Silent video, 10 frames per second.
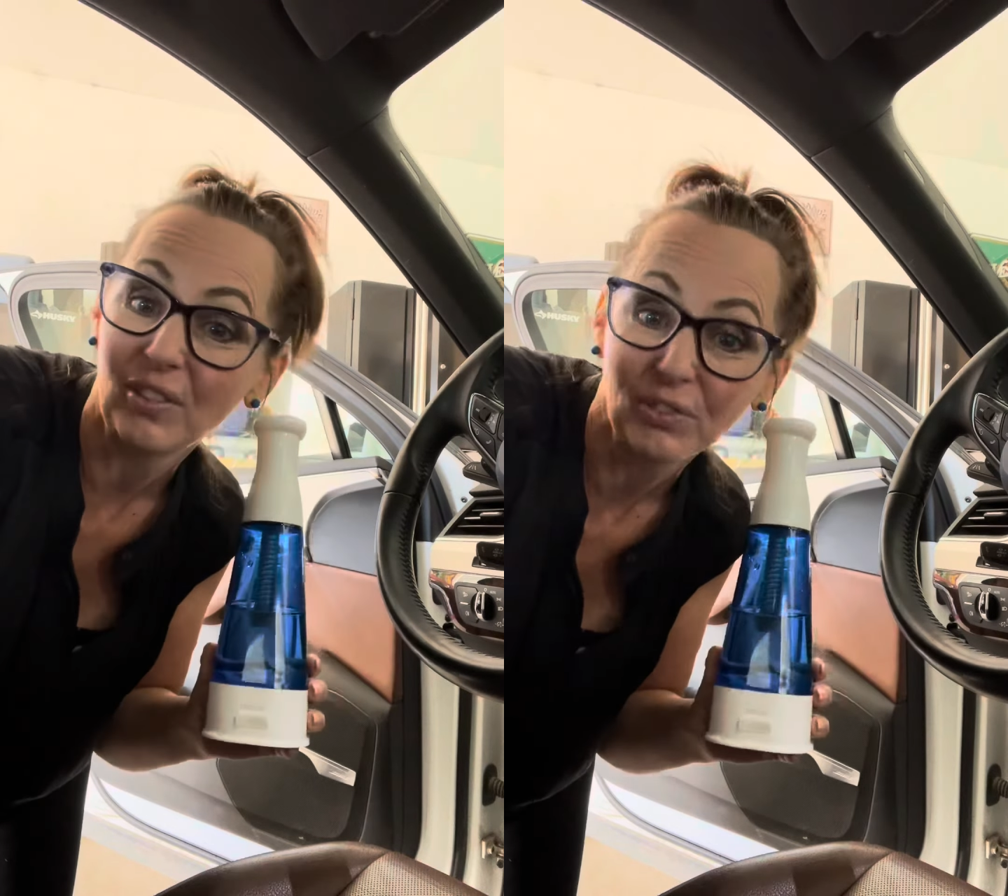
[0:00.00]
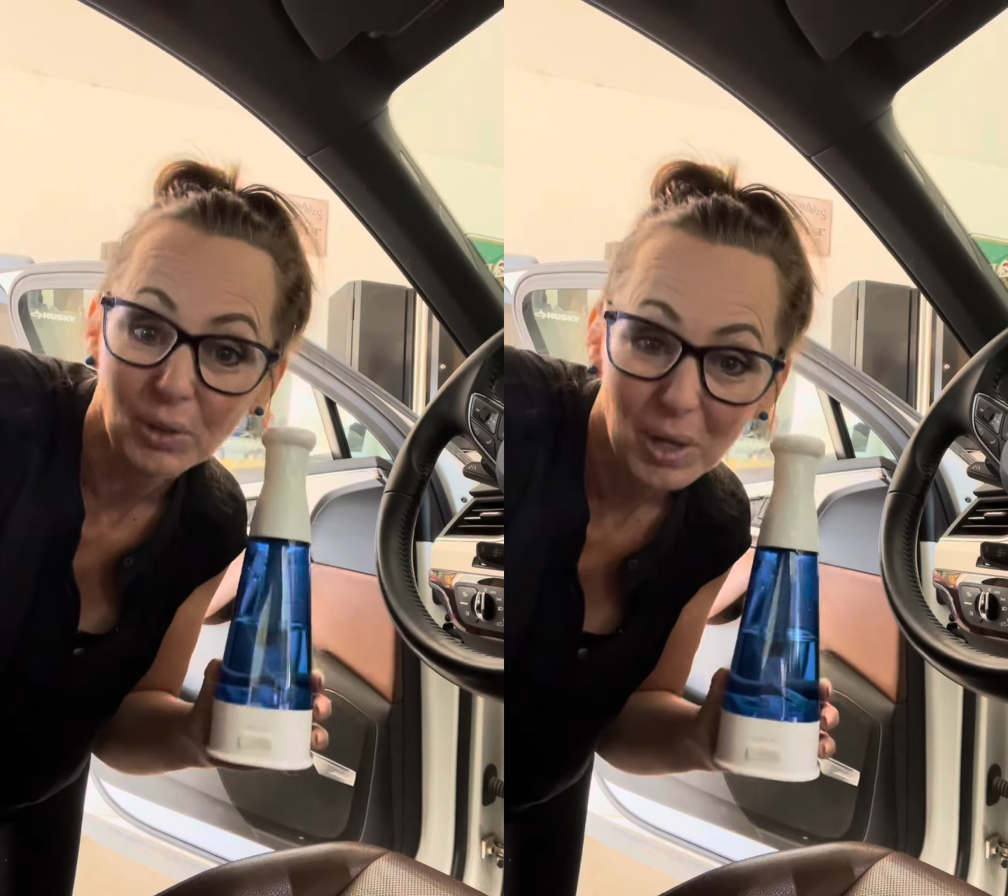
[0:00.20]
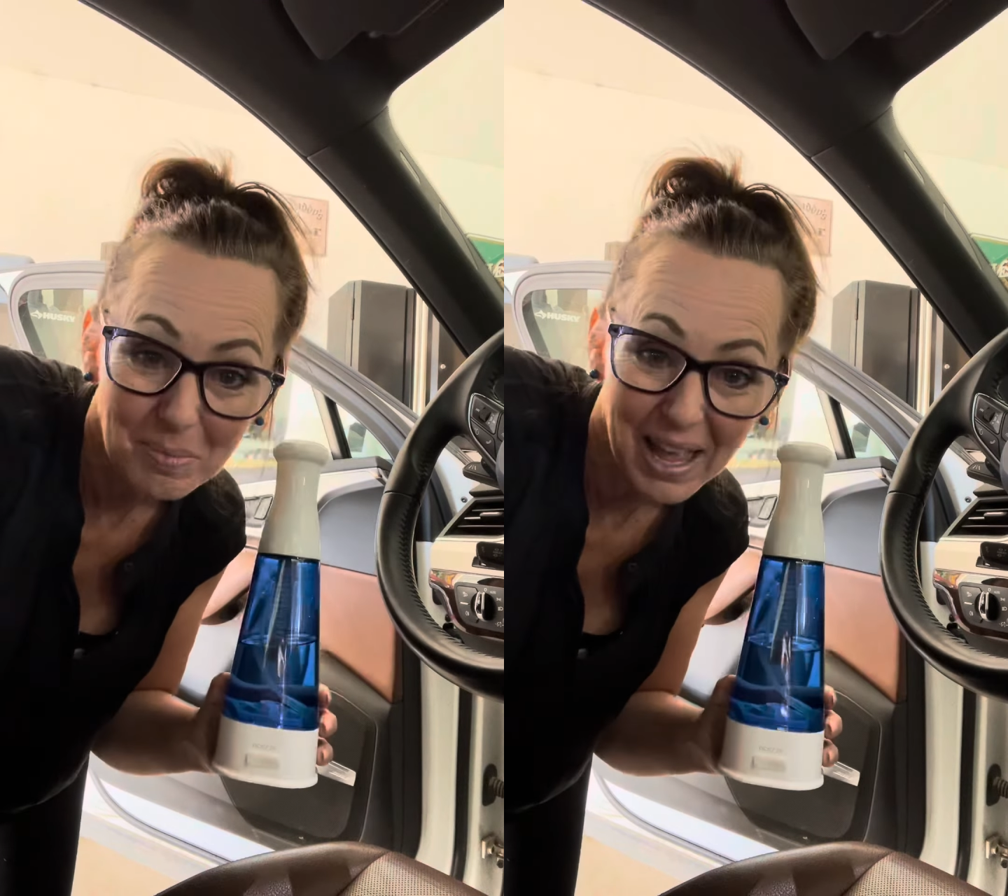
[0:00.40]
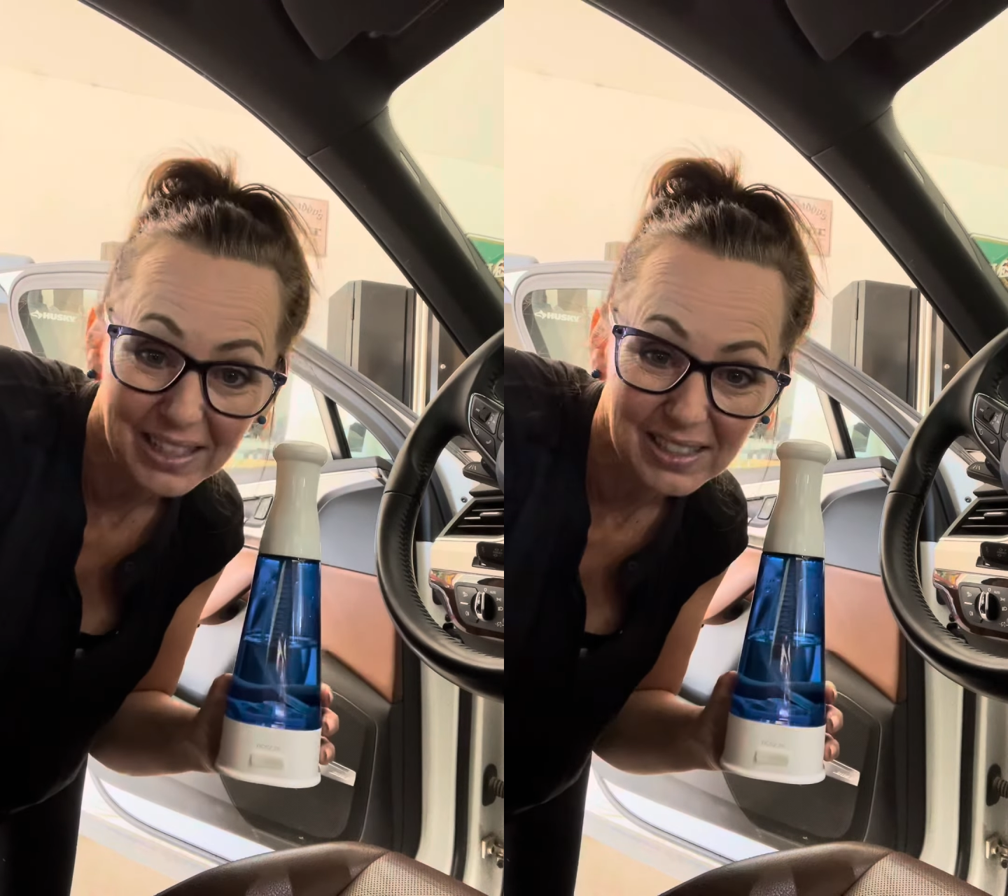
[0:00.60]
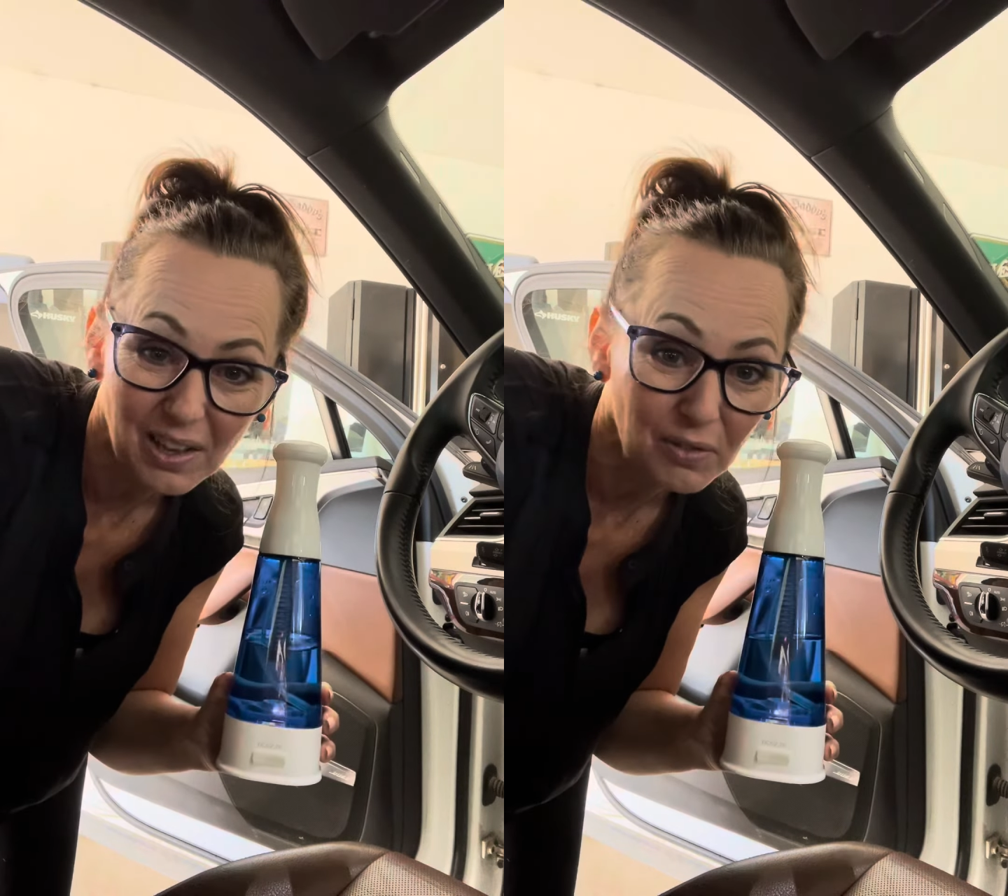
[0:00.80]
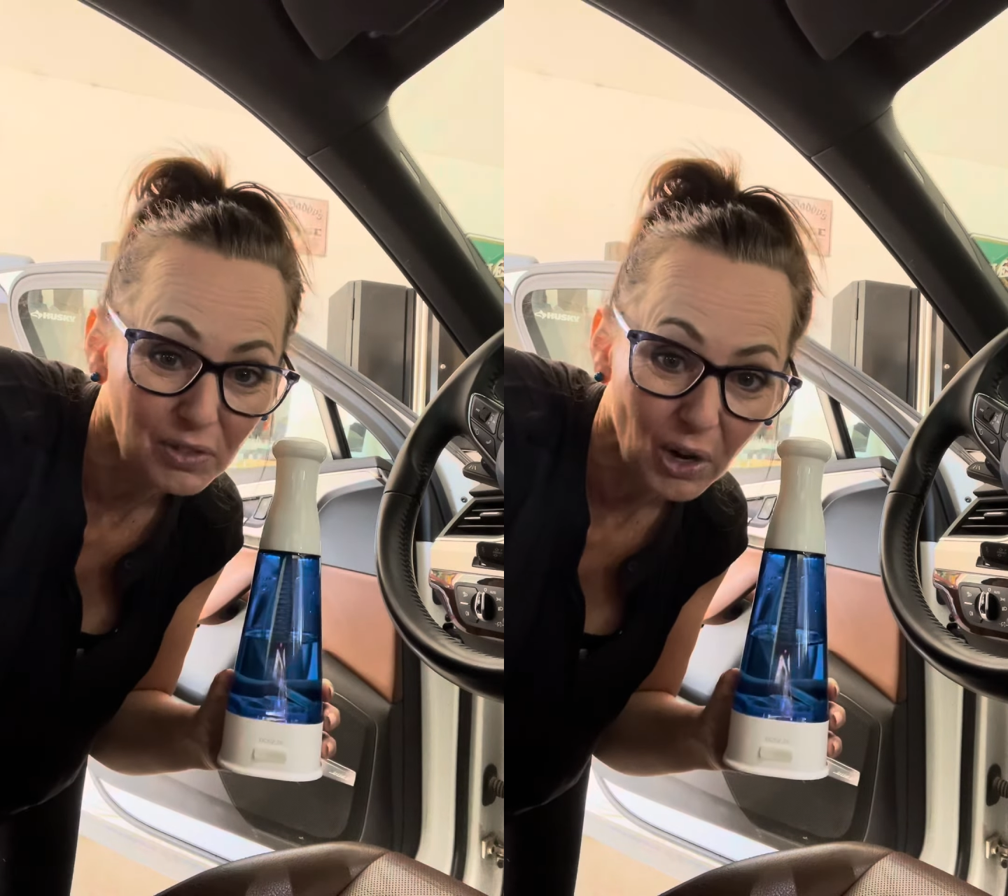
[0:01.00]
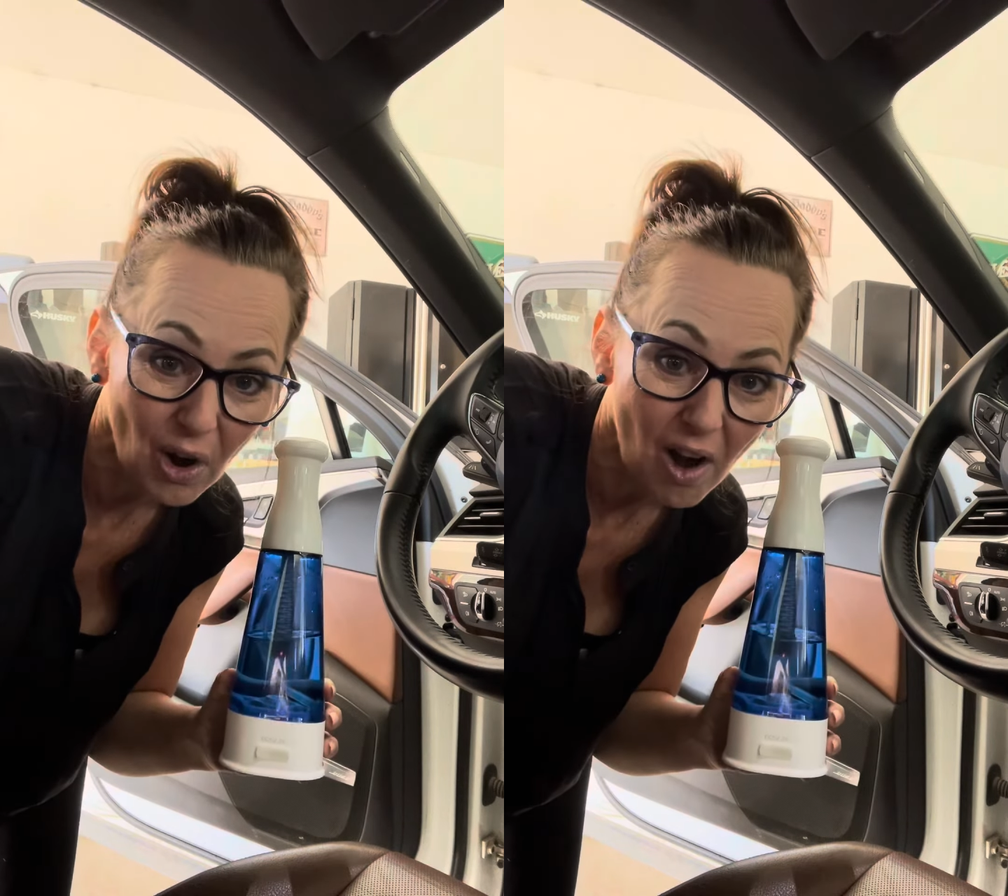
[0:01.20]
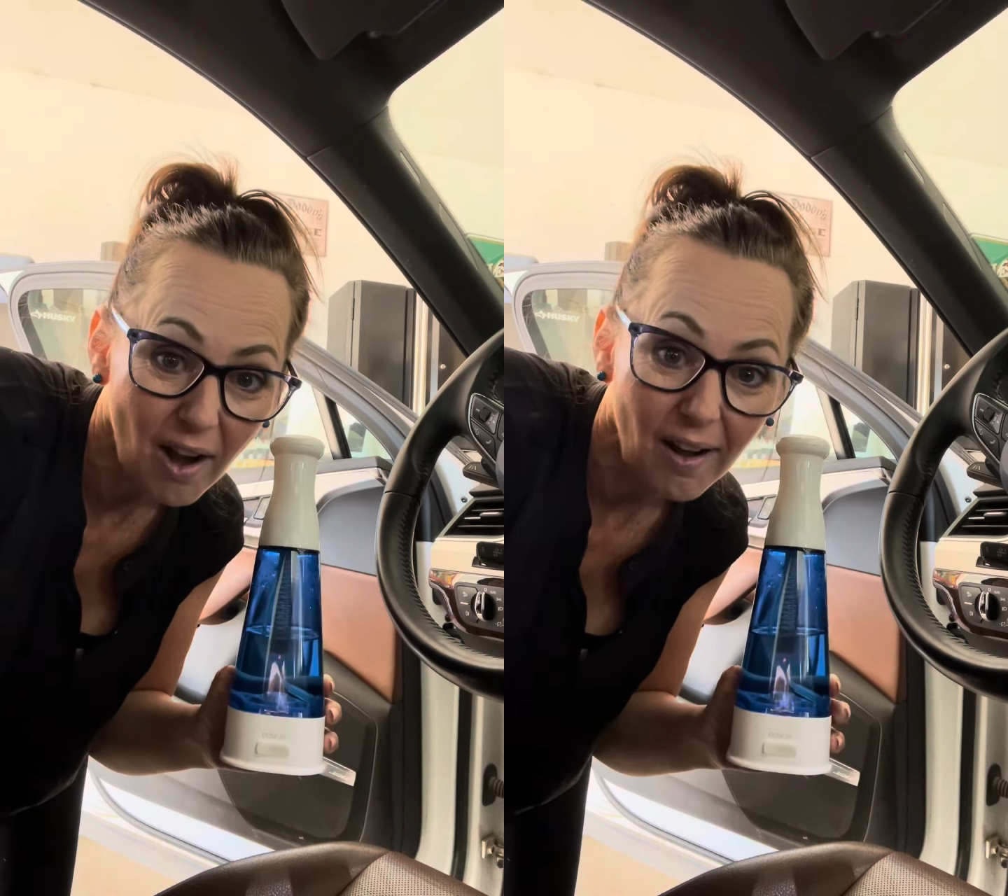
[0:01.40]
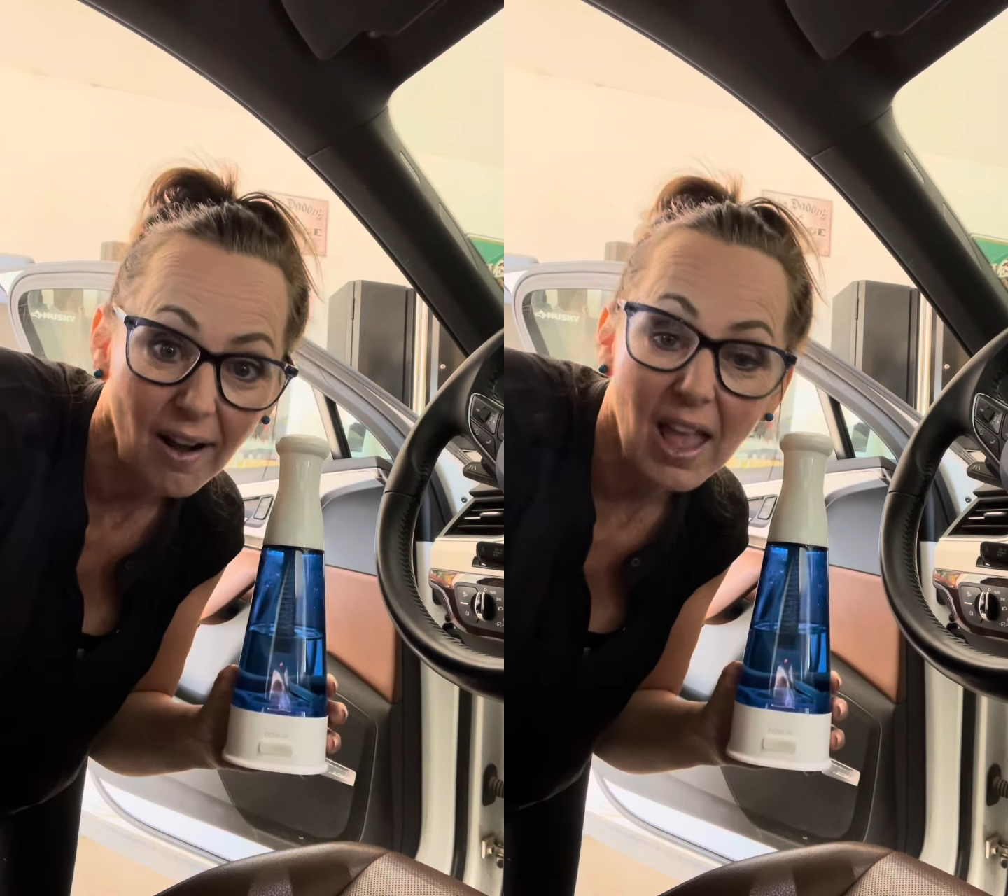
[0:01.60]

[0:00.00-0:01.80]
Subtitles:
floor mats of your car.